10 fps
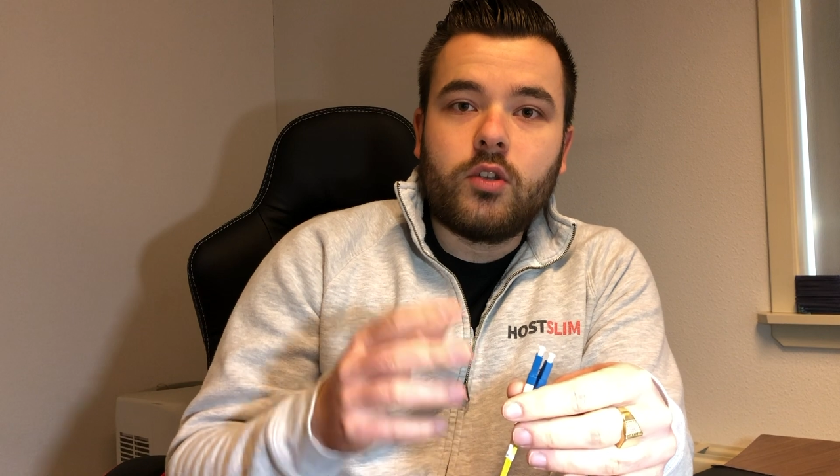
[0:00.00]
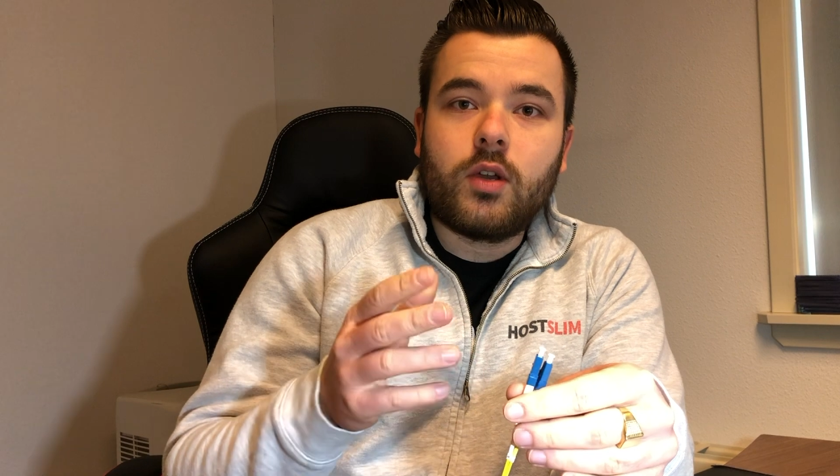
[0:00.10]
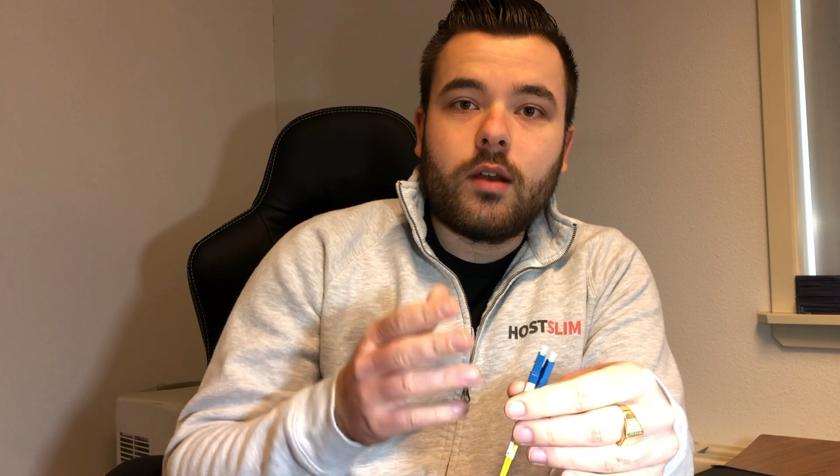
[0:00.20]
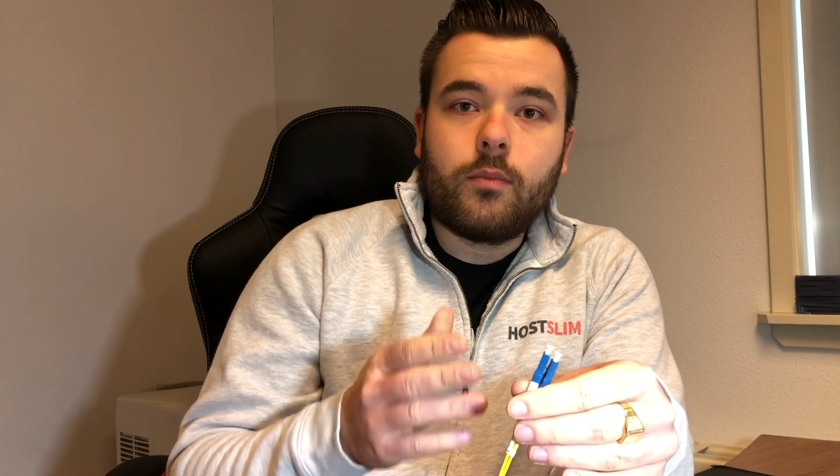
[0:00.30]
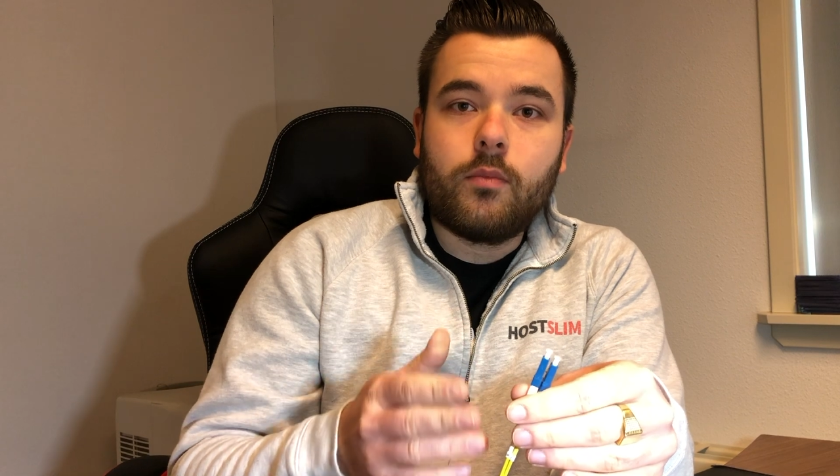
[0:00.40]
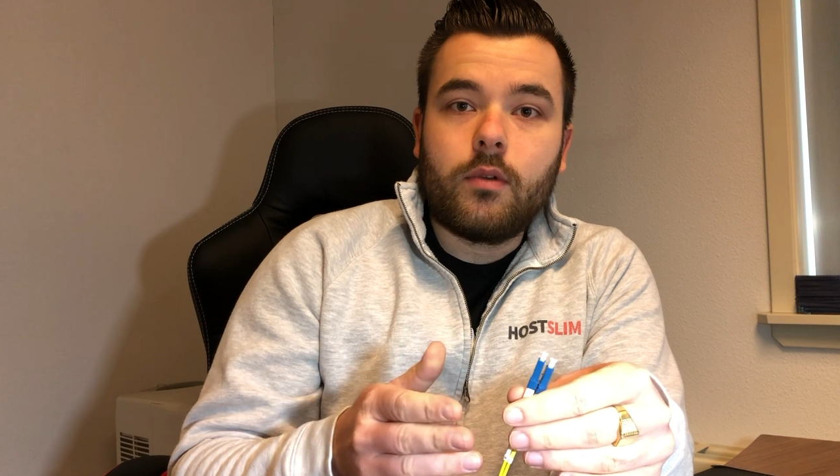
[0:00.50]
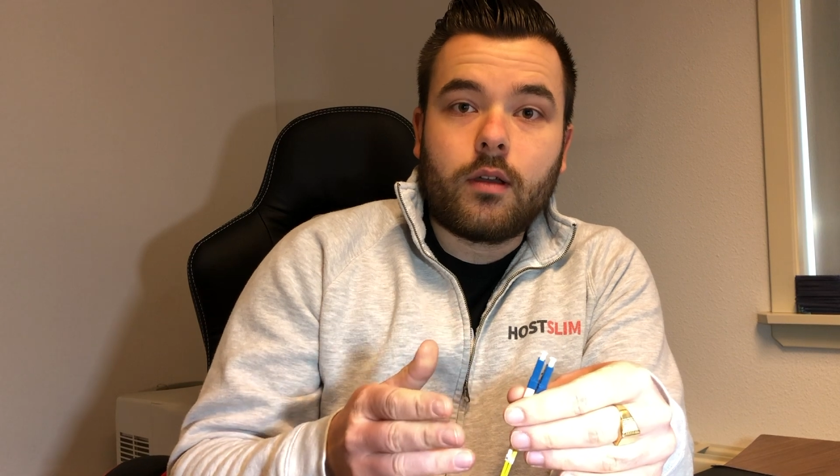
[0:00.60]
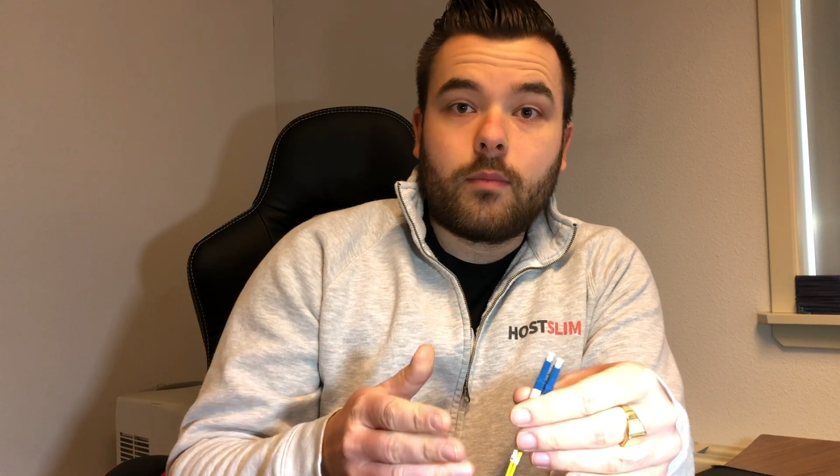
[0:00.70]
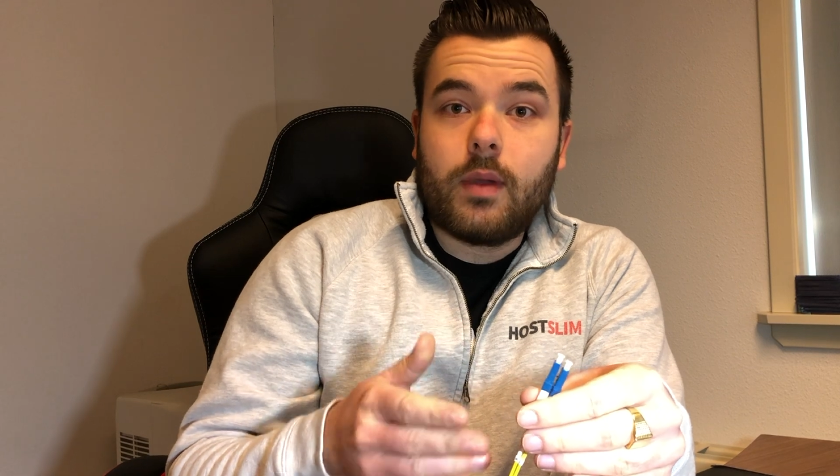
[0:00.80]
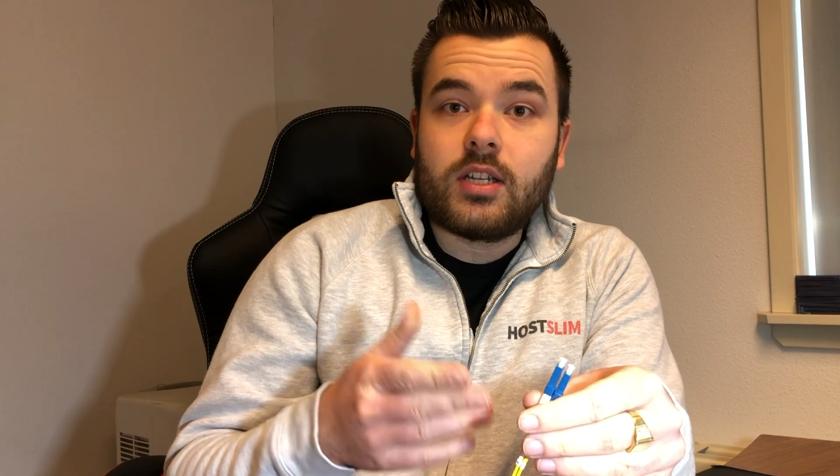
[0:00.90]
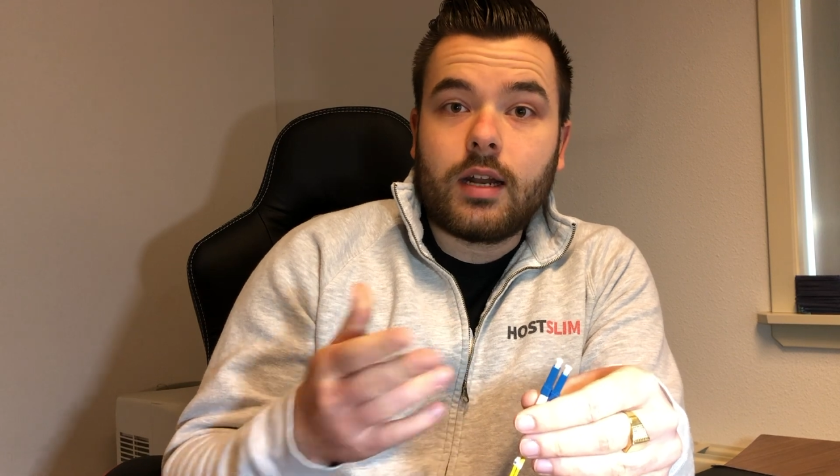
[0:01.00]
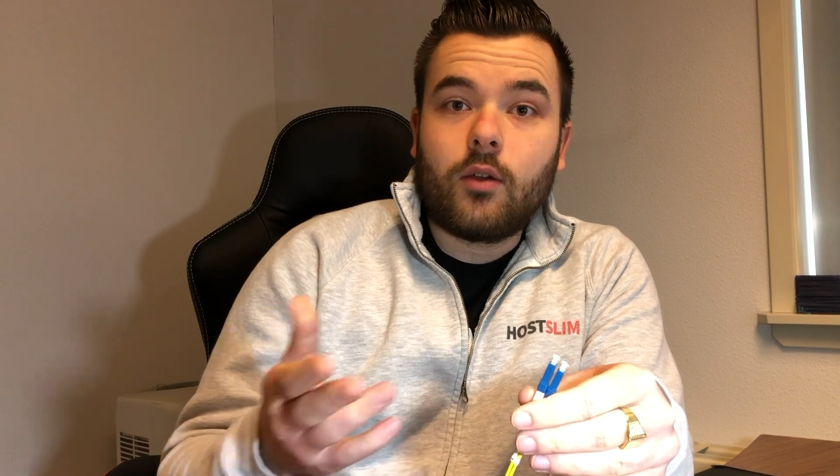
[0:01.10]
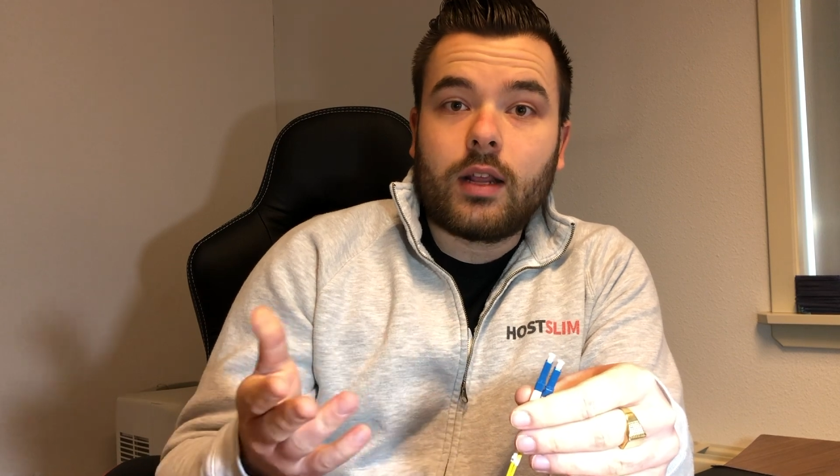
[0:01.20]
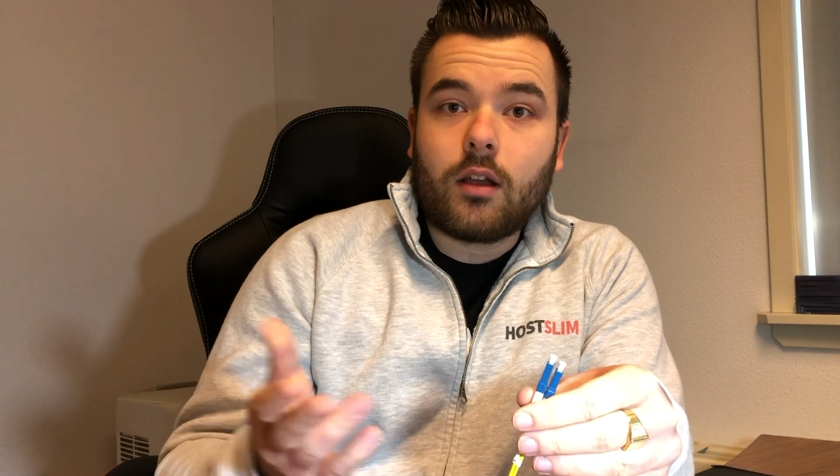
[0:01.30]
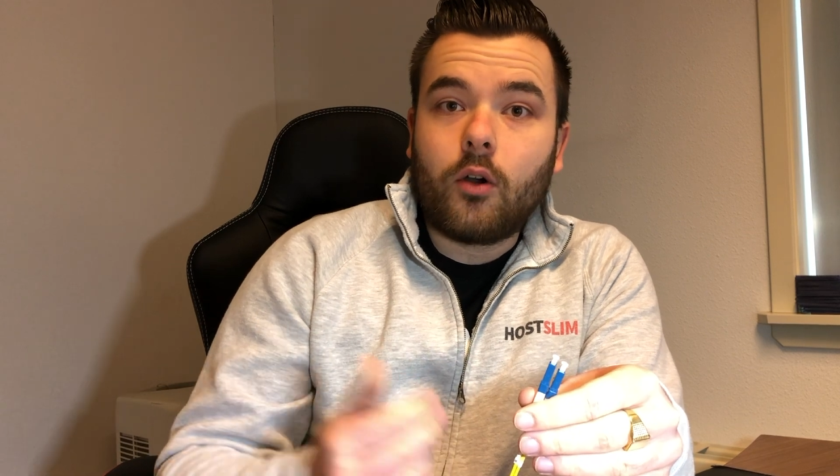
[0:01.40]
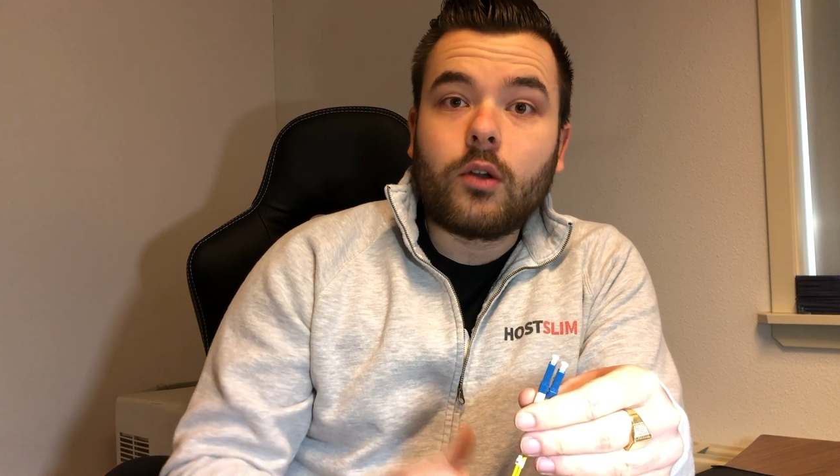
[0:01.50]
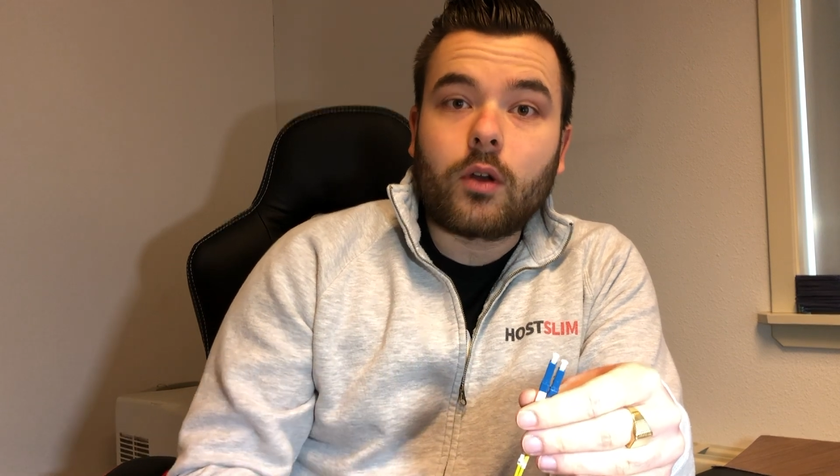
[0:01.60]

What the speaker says: can basically connect all your